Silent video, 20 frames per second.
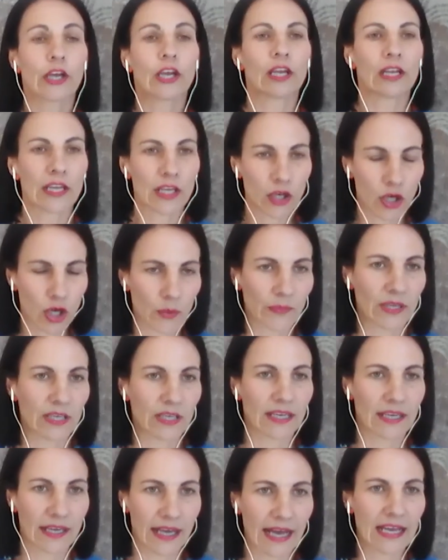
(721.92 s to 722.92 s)
early
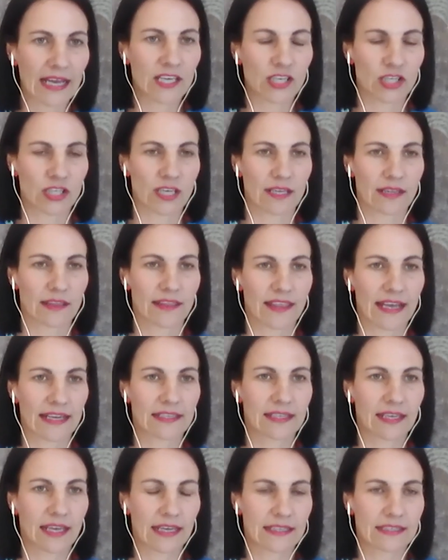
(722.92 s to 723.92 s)
communication,
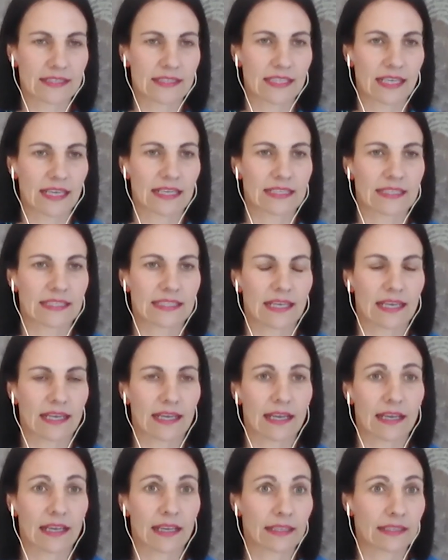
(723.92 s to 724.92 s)
that
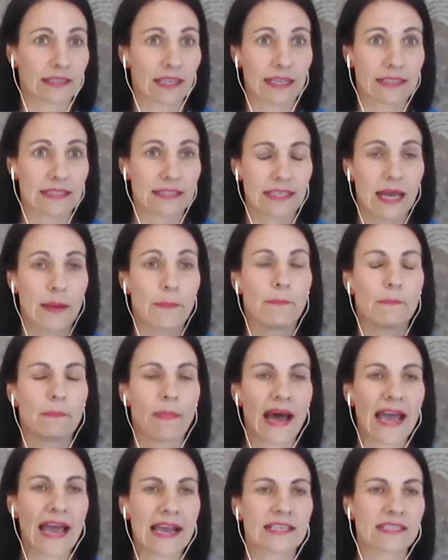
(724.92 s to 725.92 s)
it's
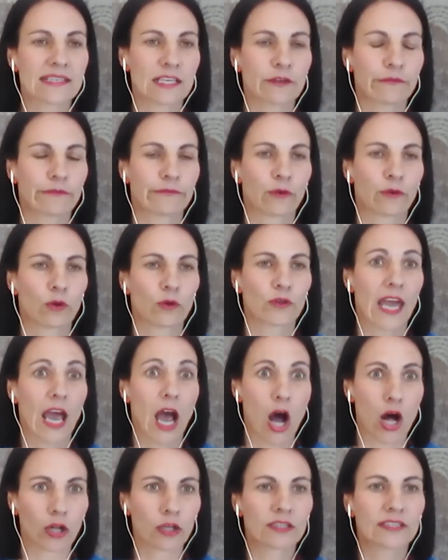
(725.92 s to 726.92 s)
amazing for their
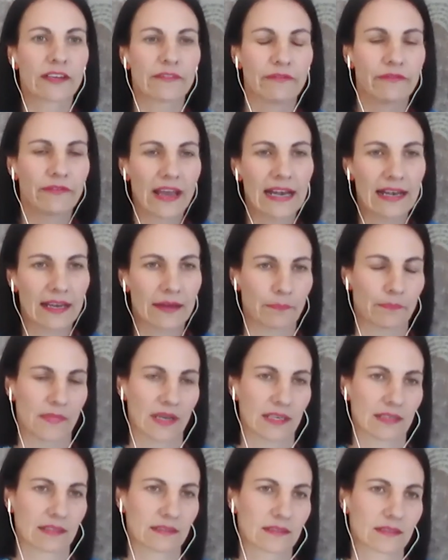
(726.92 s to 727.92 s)
whole
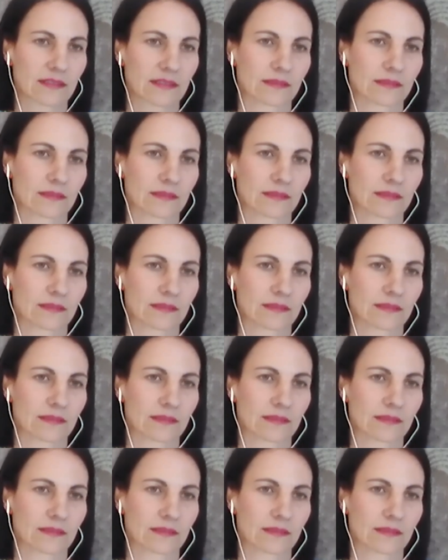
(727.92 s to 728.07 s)
development.